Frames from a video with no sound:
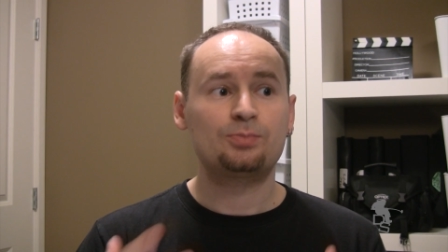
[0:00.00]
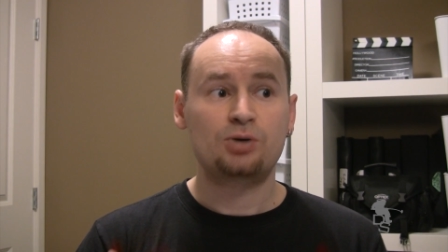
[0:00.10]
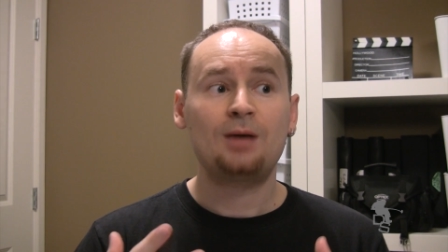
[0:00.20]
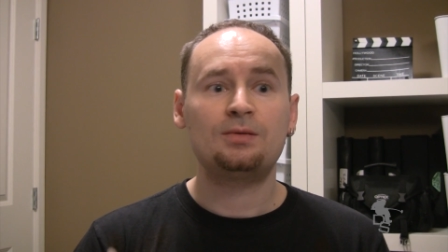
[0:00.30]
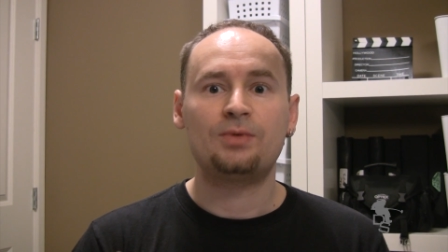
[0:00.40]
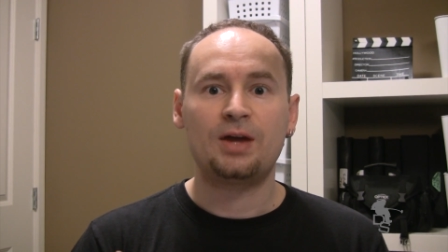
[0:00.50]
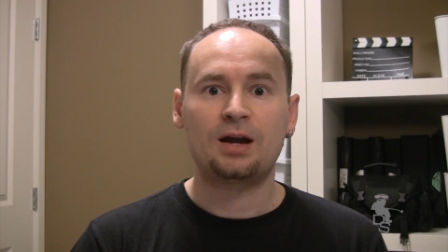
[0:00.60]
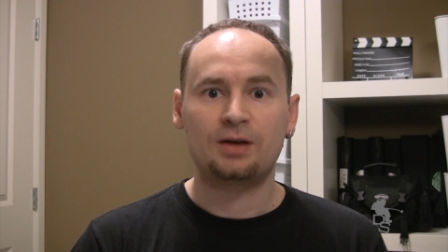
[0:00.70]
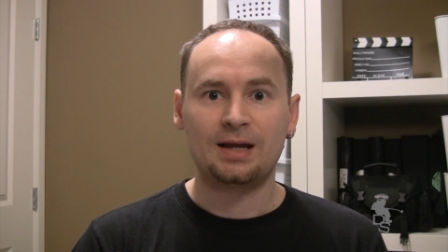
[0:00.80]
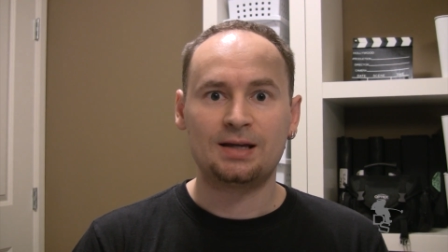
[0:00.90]
problem
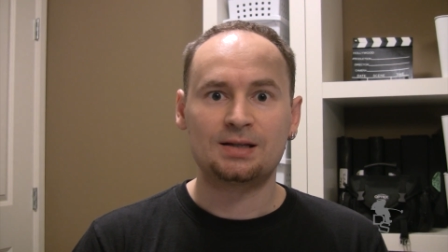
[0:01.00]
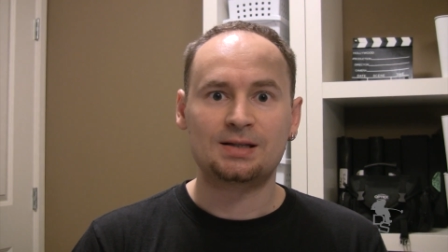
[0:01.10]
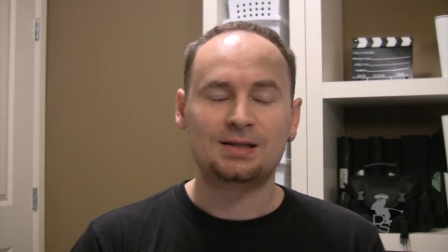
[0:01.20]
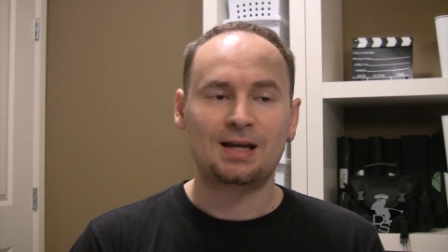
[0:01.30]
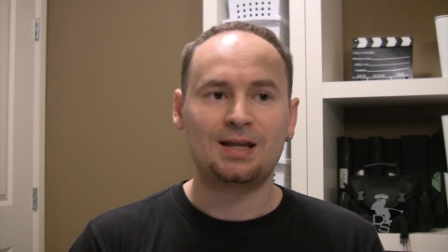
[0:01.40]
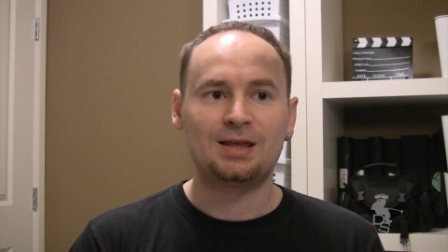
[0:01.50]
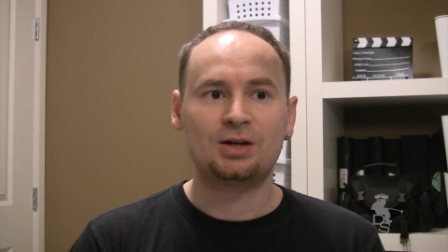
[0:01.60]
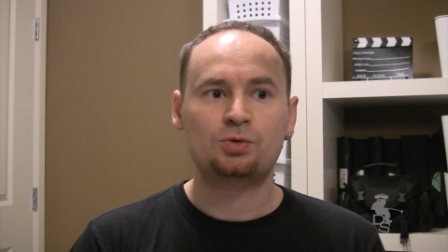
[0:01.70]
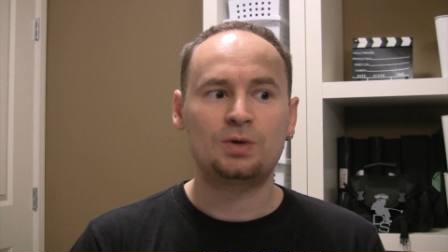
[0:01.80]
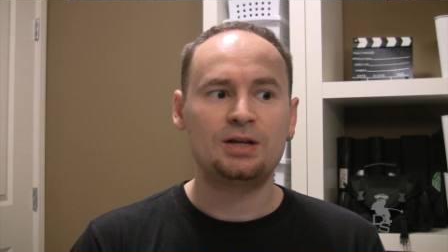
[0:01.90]
there is
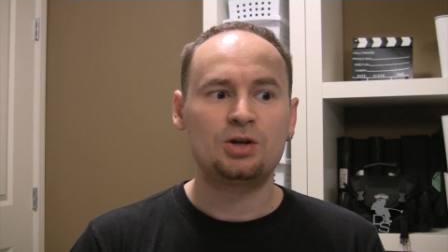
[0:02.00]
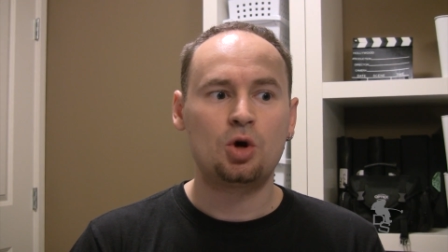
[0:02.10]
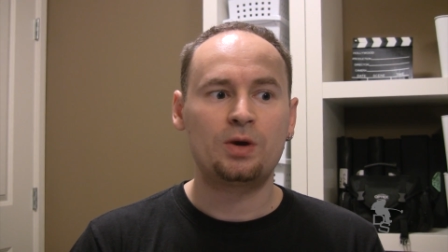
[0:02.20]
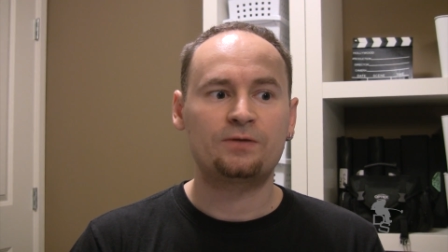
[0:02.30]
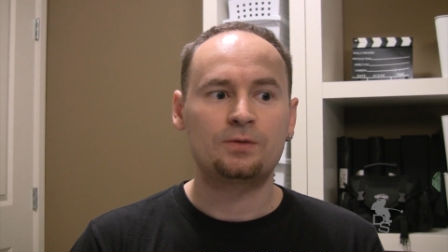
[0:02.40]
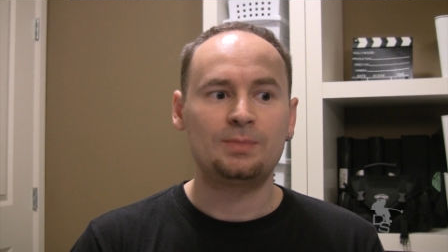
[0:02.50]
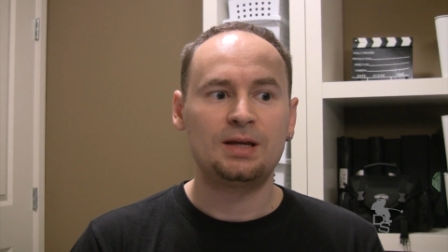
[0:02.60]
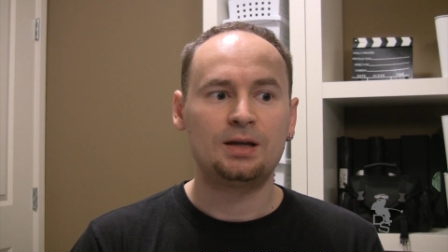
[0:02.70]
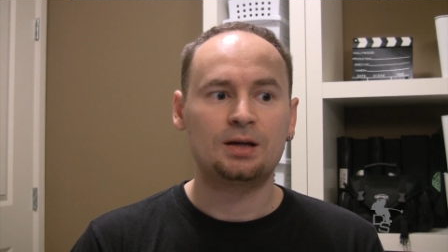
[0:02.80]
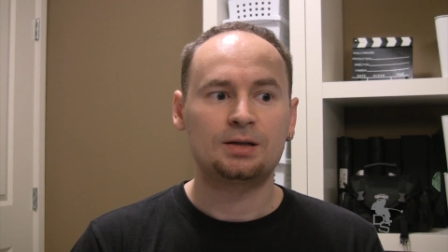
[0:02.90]
there's really no way for
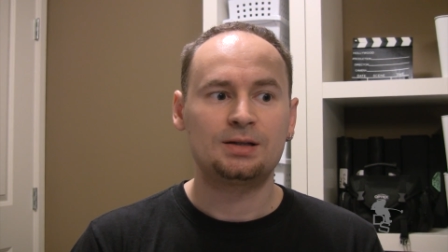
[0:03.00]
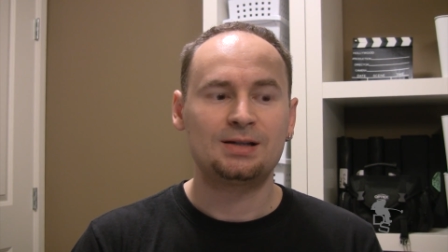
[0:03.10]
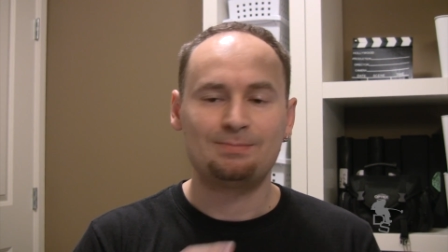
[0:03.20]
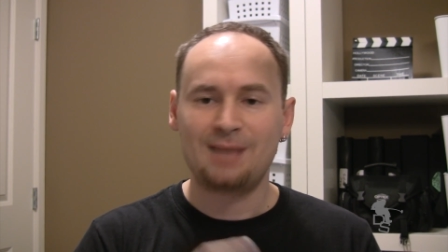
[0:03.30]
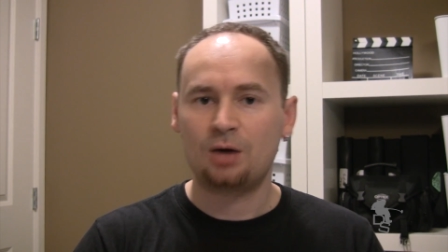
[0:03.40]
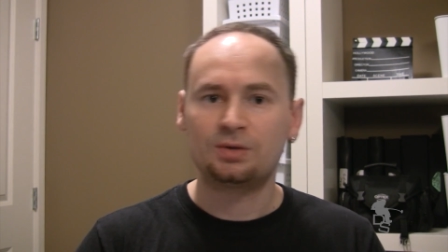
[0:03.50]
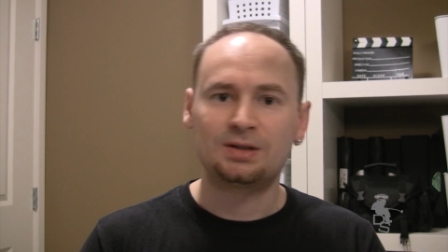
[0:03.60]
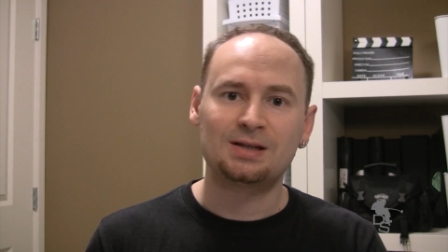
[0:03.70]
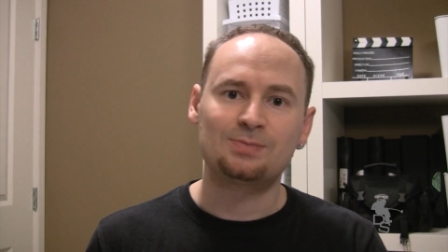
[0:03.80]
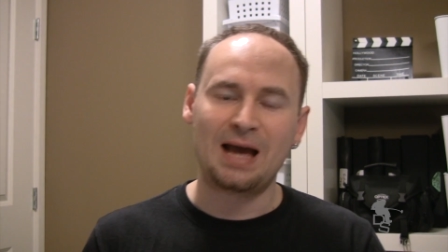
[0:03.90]
me to
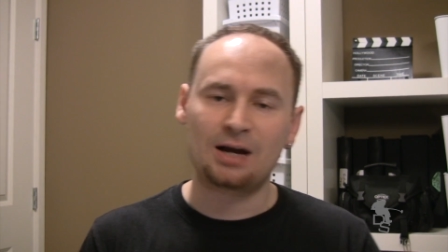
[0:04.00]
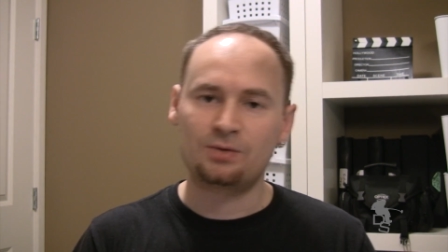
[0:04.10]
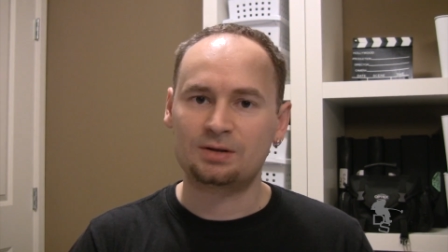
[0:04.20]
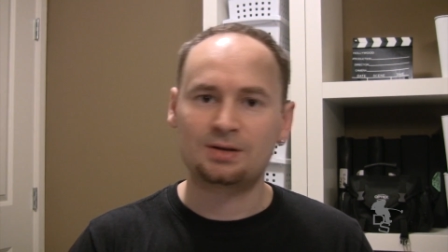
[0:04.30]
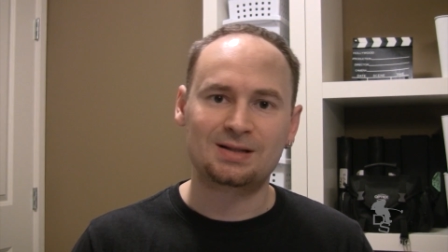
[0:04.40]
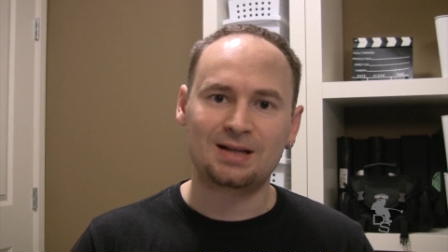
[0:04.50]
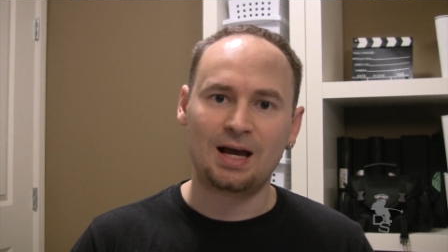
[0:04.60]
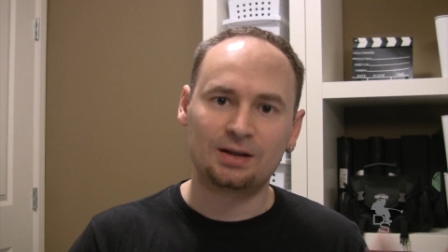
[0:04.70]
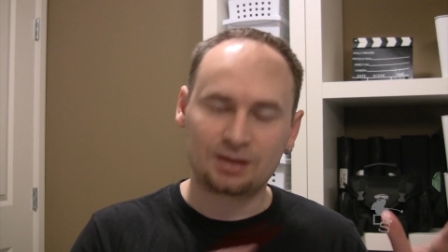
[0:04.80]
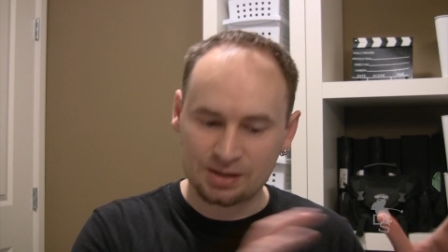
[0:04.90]
mount this battery onto the
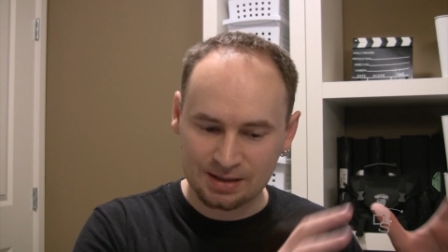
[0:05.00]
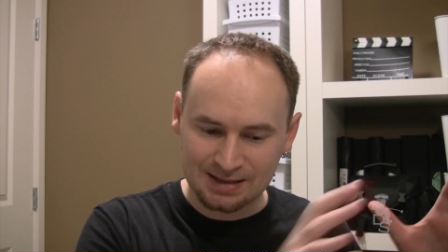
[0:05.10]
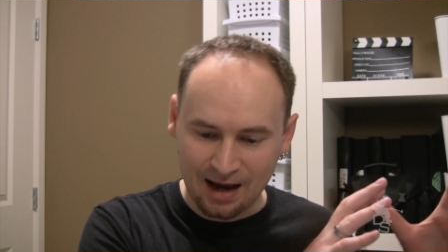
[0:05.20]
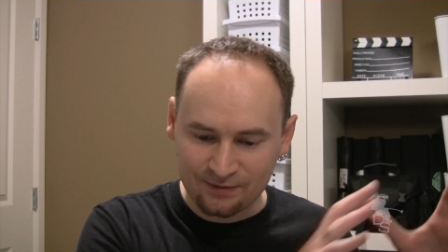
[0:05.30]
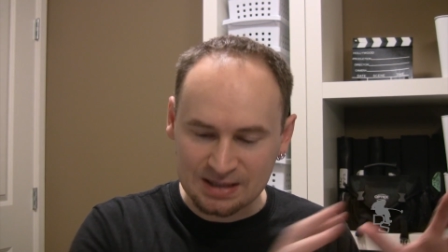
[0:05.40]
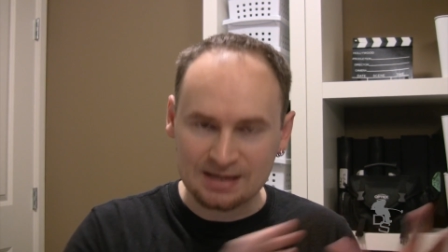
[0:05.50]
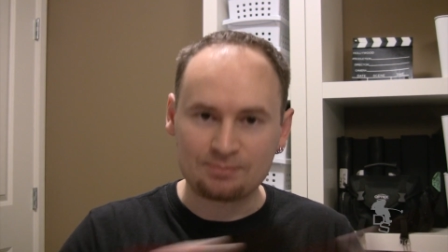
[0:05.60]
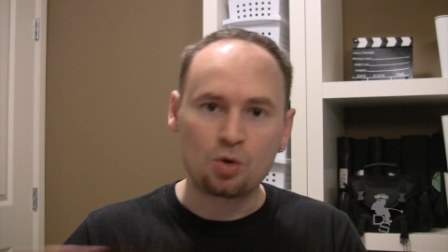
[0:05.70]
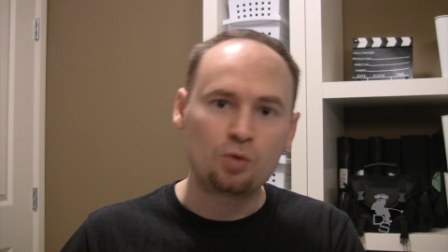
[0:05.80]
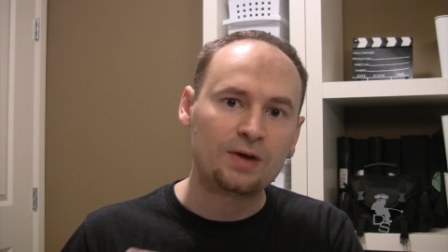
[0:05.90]
slider because it's obviously
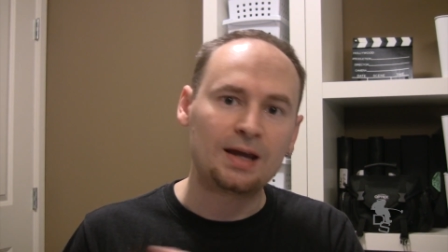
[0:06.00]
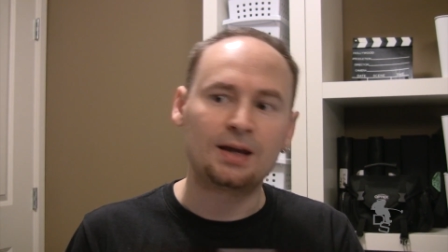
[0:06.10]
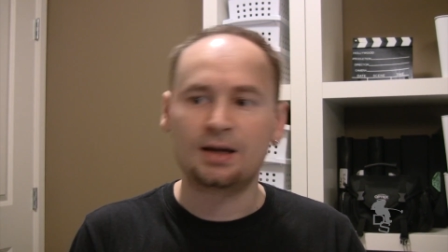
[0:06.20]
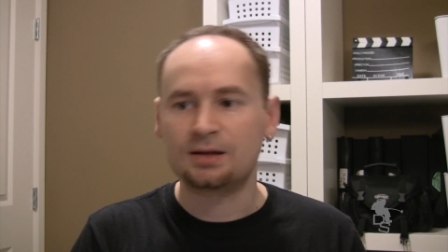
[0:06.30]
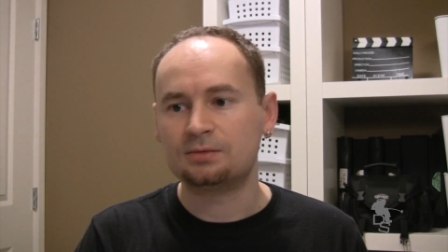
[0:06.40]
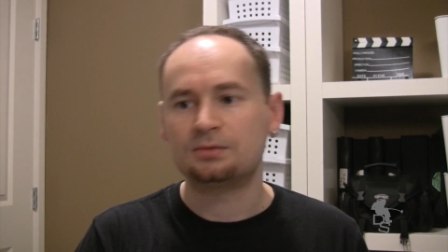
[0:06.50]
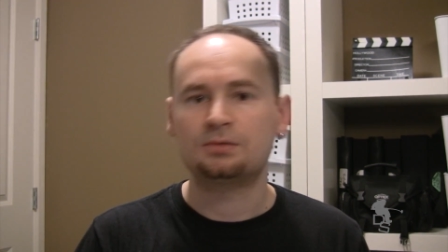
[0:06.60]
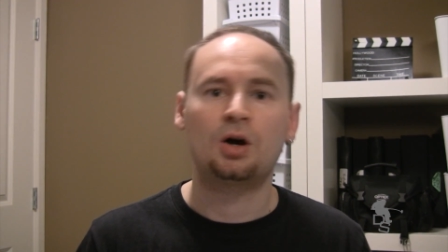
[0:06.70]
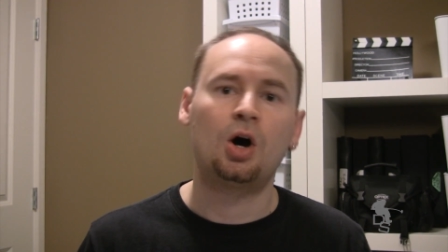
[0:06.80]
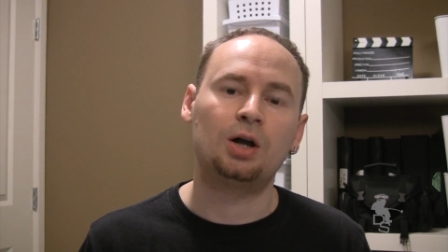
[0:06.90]
moving and
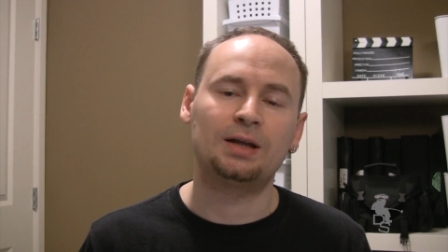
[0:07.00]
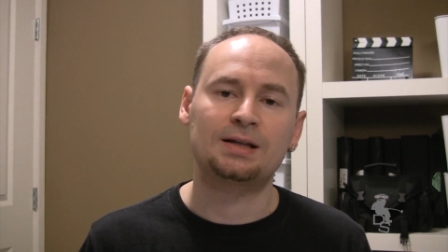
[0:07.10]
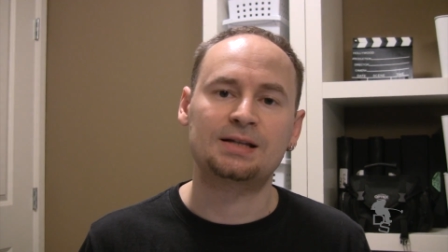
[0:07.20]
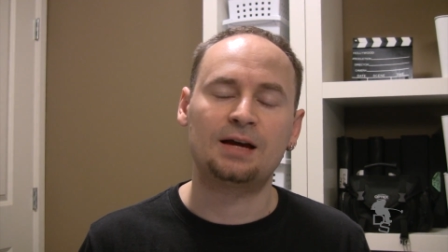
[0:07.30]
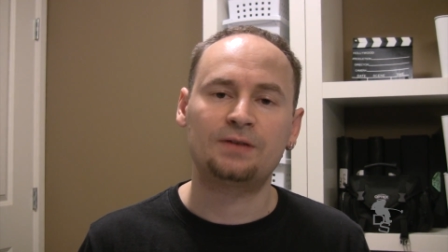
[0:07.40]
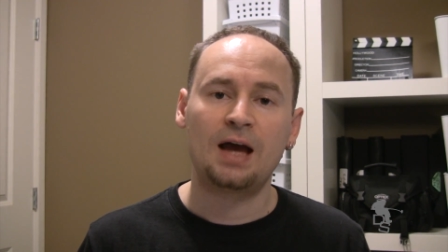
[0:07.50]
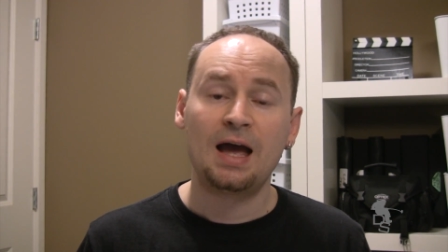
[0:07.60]
all that stuff.